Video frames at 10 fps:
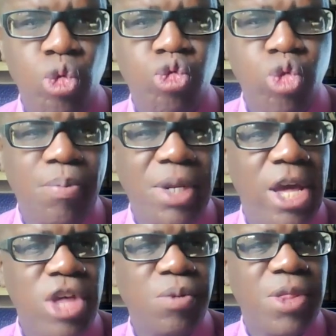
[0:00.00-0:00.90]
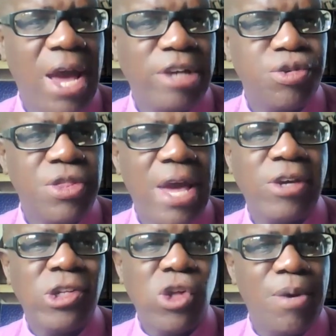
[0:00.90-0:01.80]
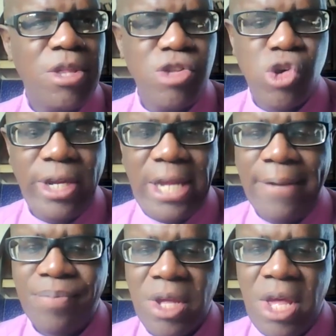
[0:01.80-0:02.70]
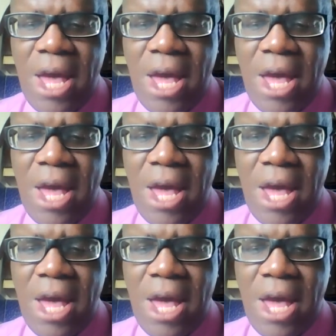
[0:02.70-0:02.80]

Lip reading: Rumination with Andrew. Thank you so much for joining.